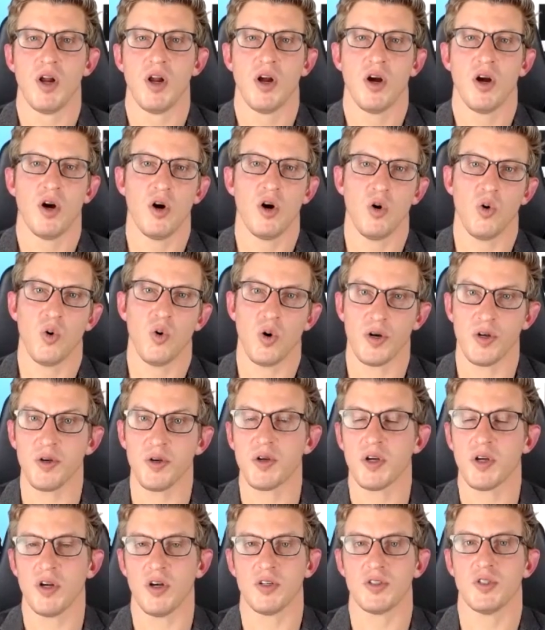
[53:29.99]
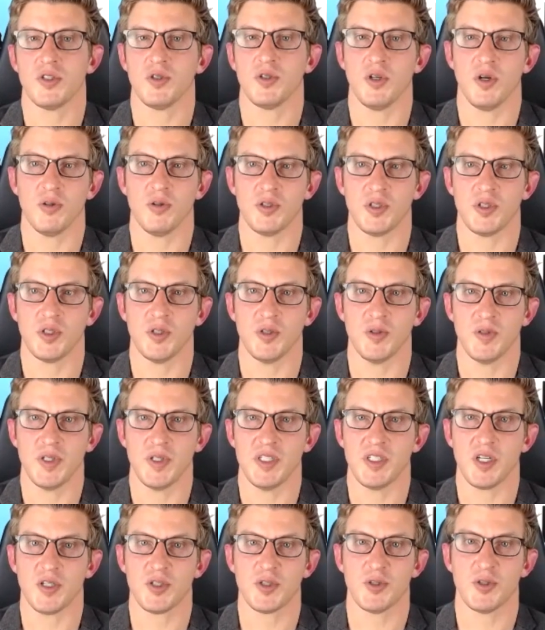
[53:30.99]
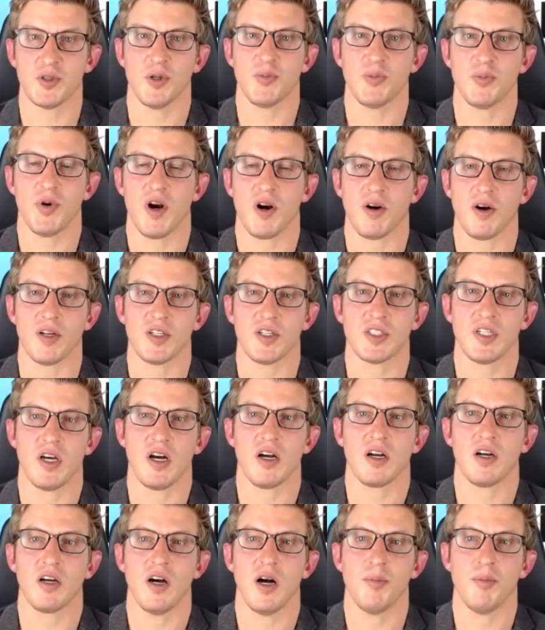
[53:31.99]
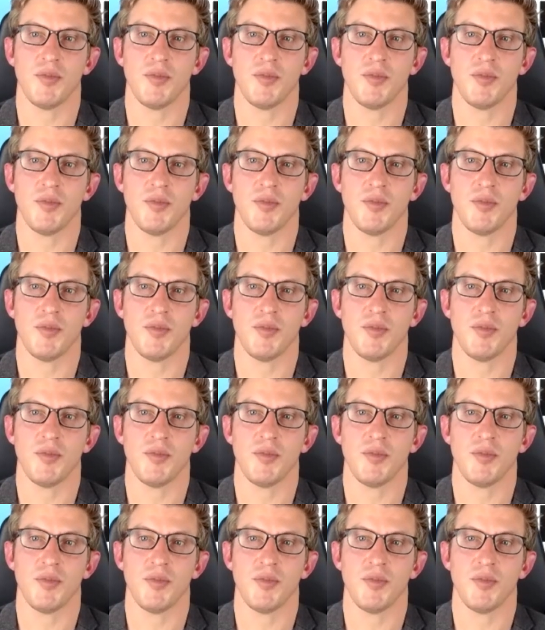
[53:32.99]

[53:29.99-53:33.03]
Or you can also go to industrialprogress.com.